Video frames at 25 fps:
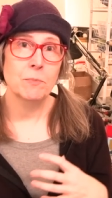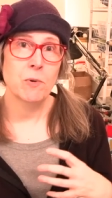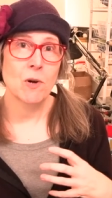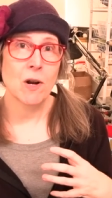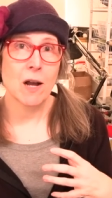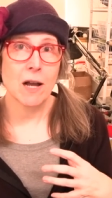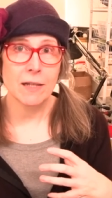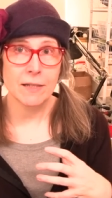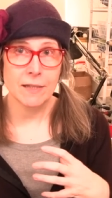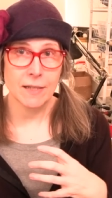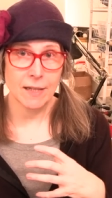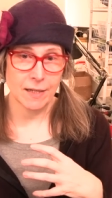
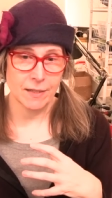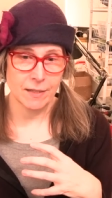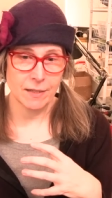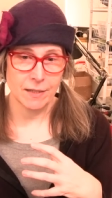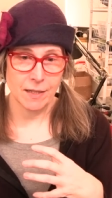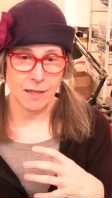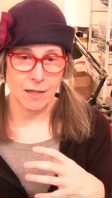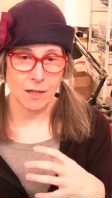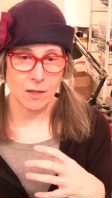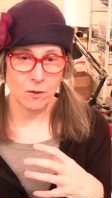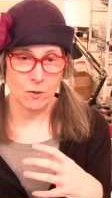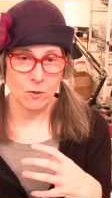process
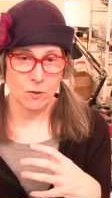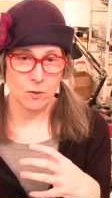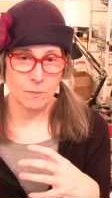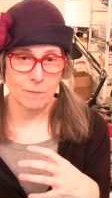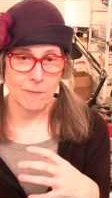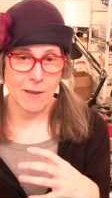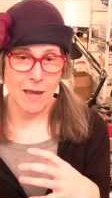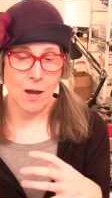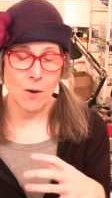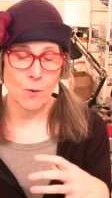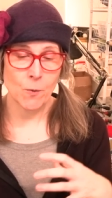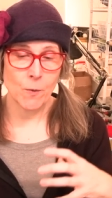that goes
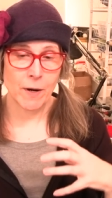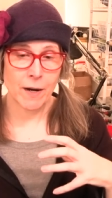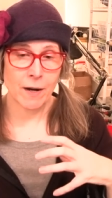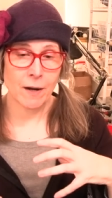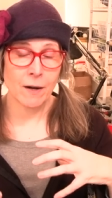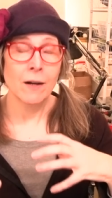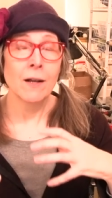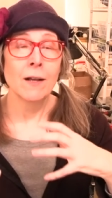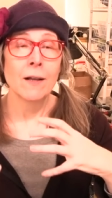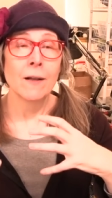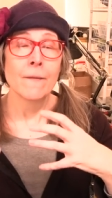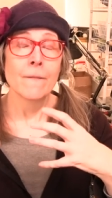about
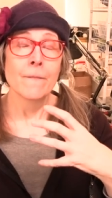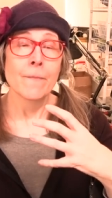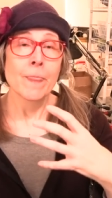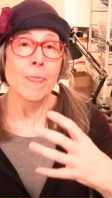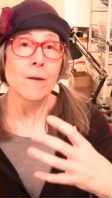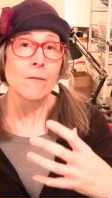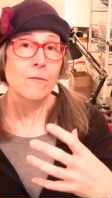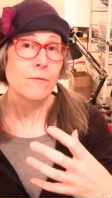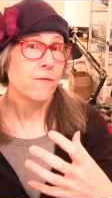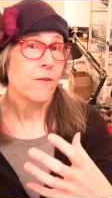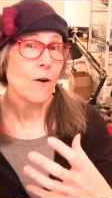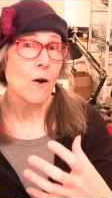where
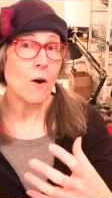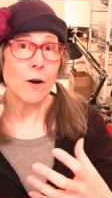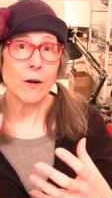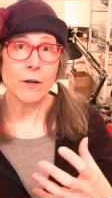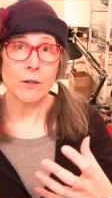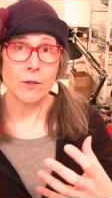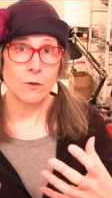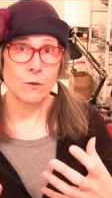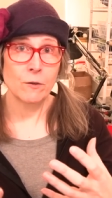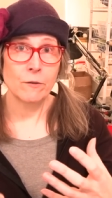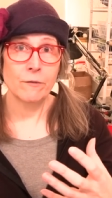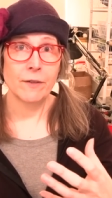far
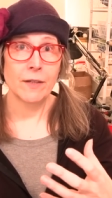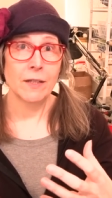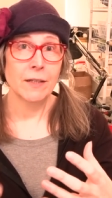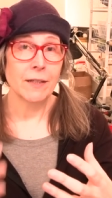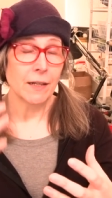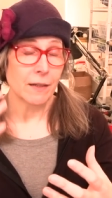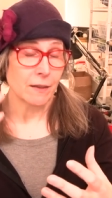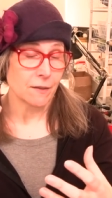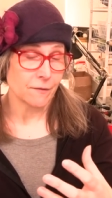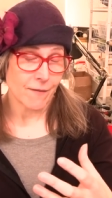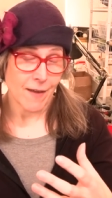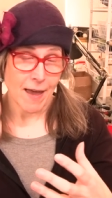UV,
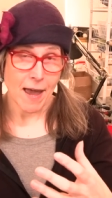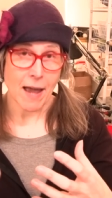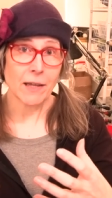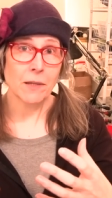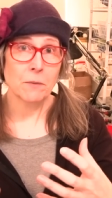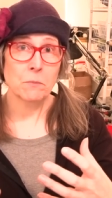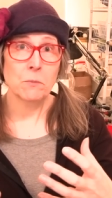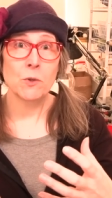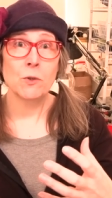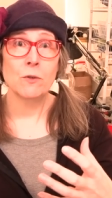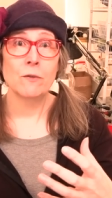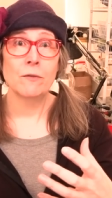like the
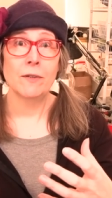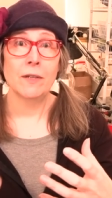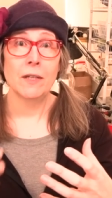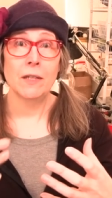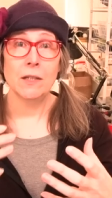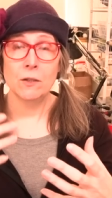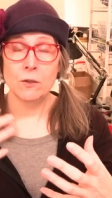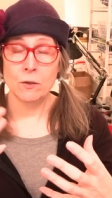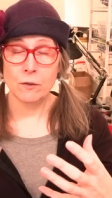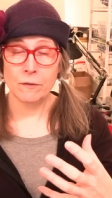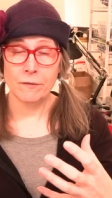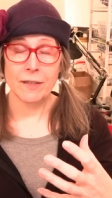vacuum
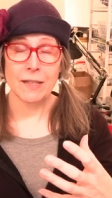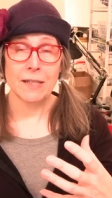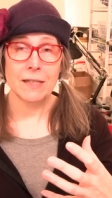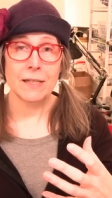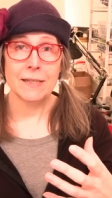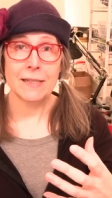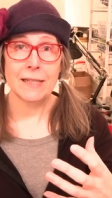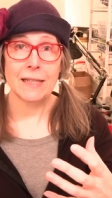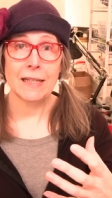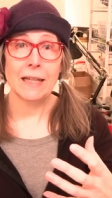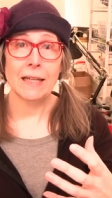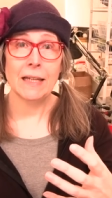UV,
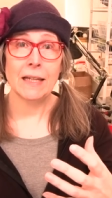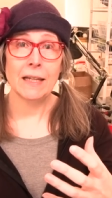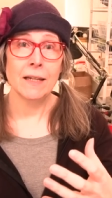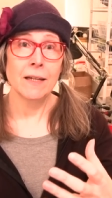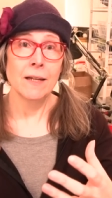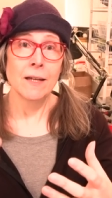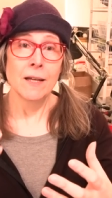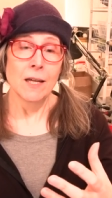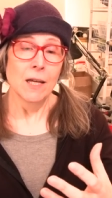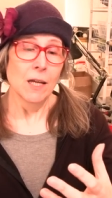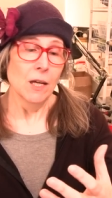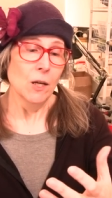UVC,
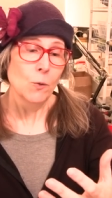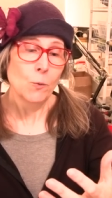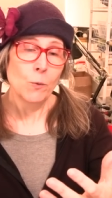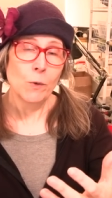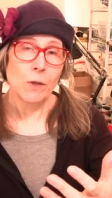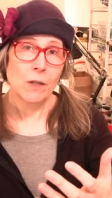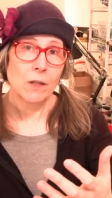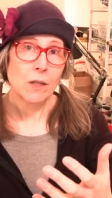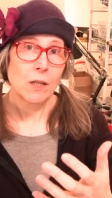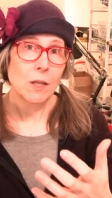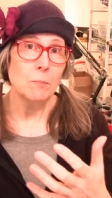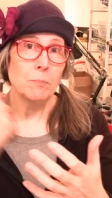
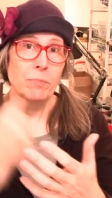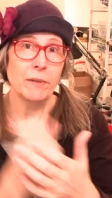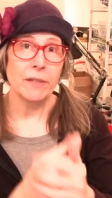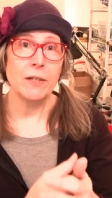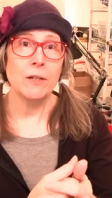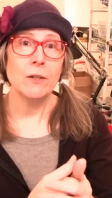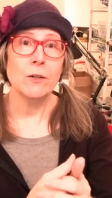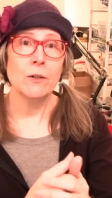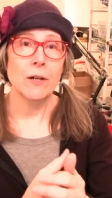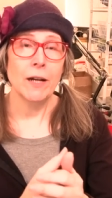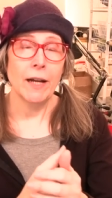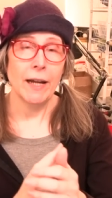will
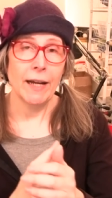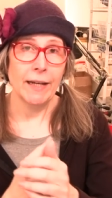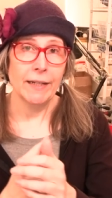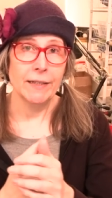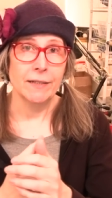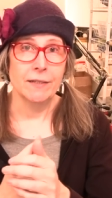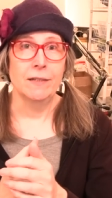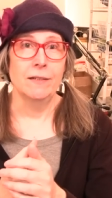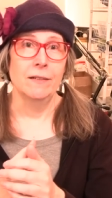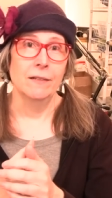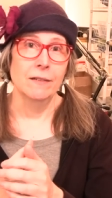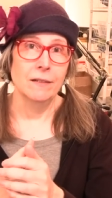
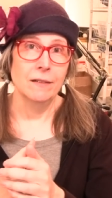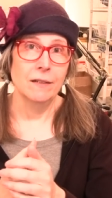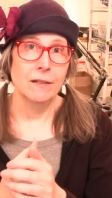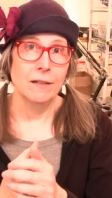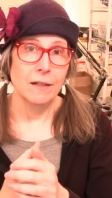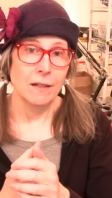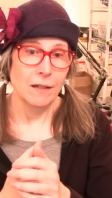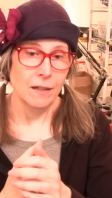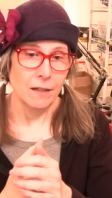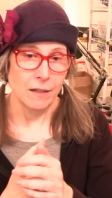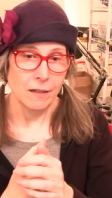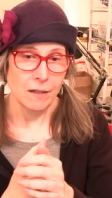obliterate
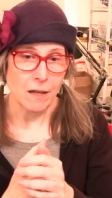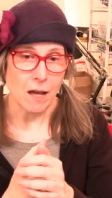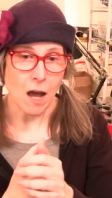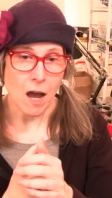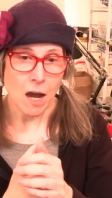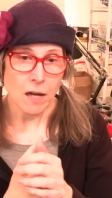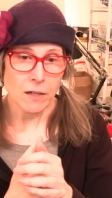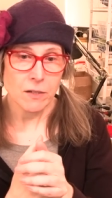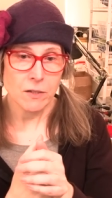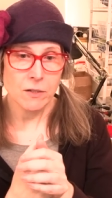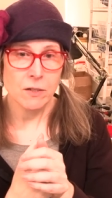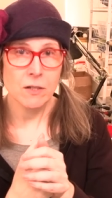
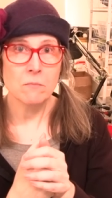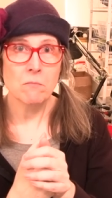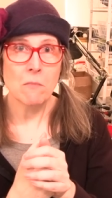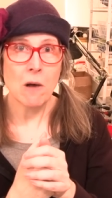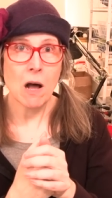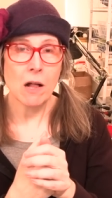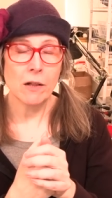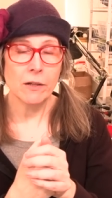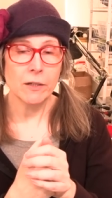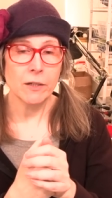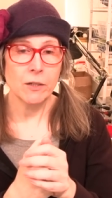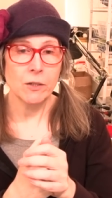oxygen
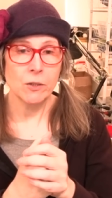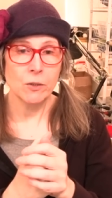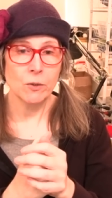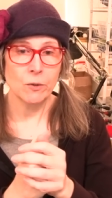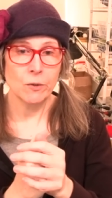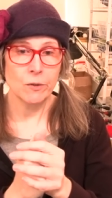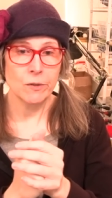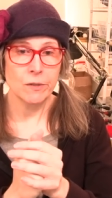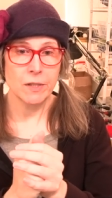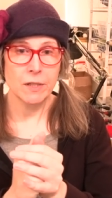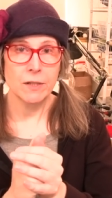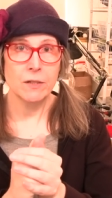
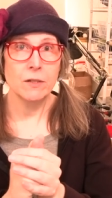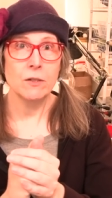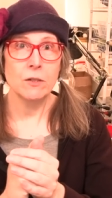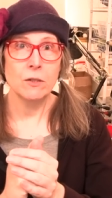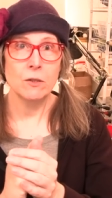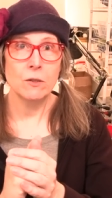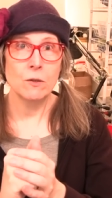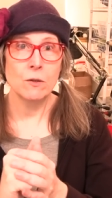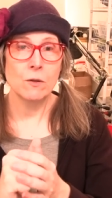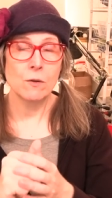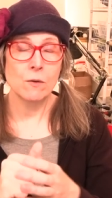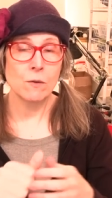molecules
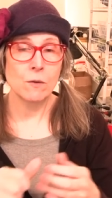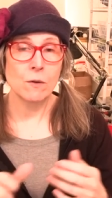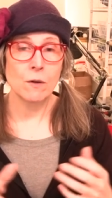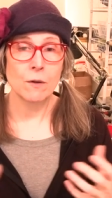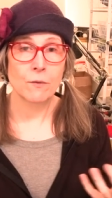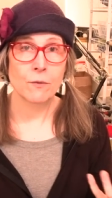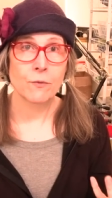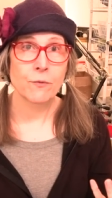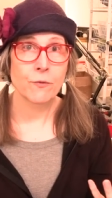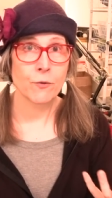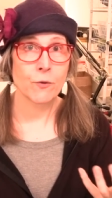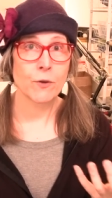into
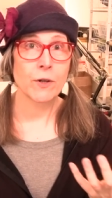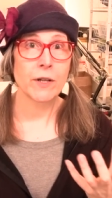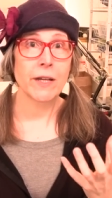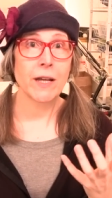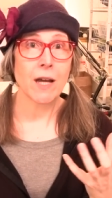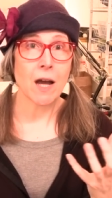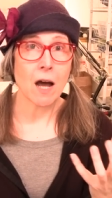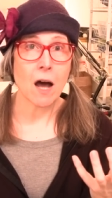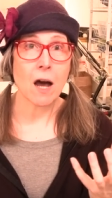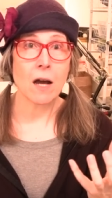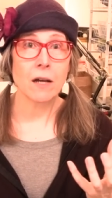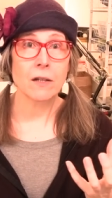
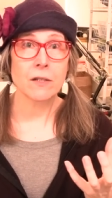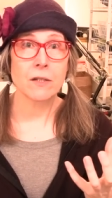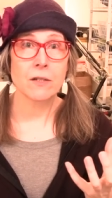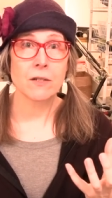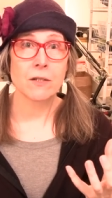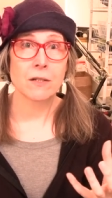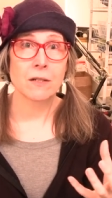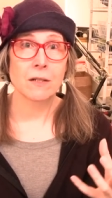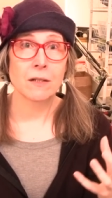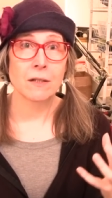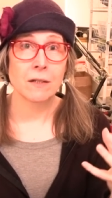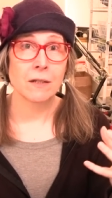free
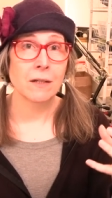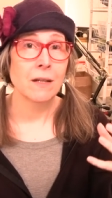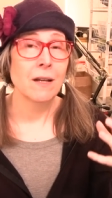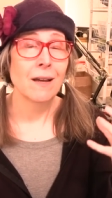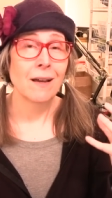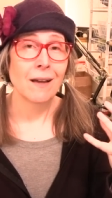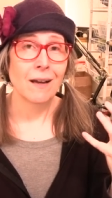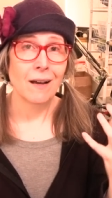oxygen